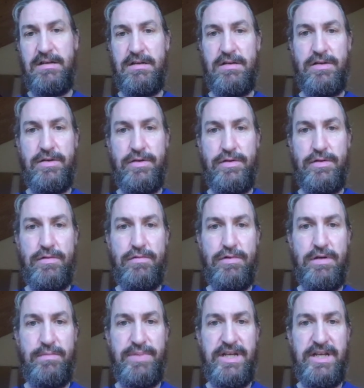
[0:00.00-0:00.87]
who
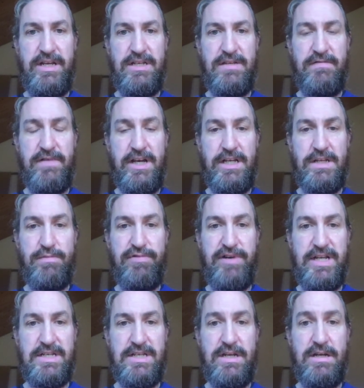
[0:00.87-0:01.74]
would be his vice
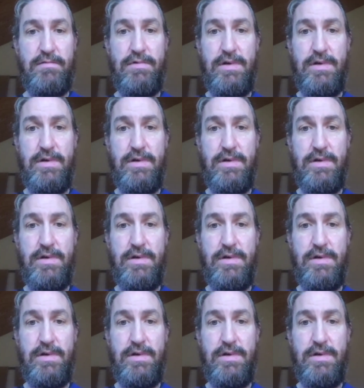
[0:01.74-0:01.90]
president,